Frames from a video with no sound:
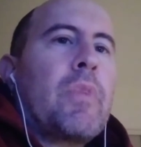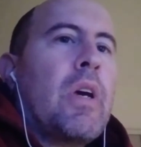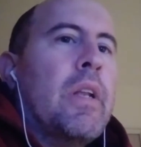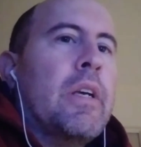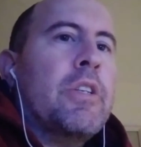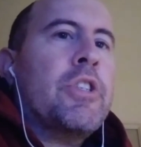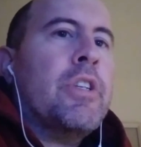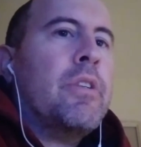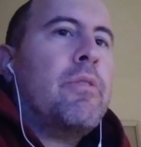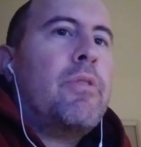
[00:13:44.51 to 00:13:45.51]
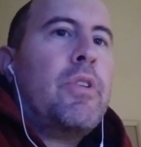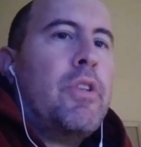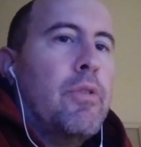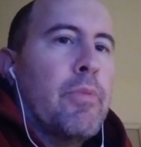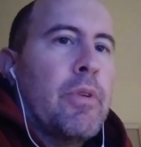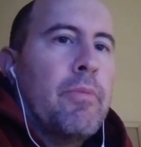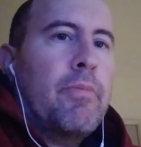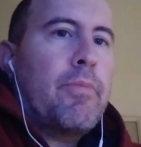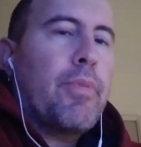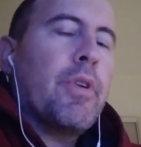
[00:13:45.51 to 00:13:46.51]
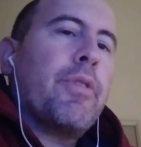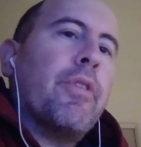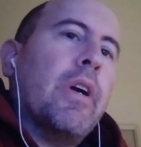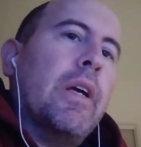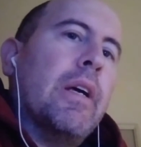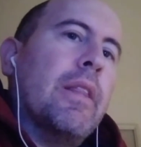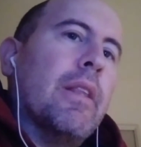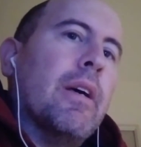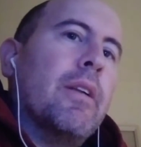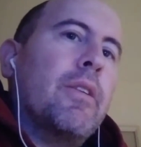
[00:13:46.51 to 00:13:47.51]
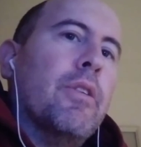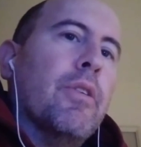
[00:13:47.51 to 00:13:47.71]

an ancient human birthright, and that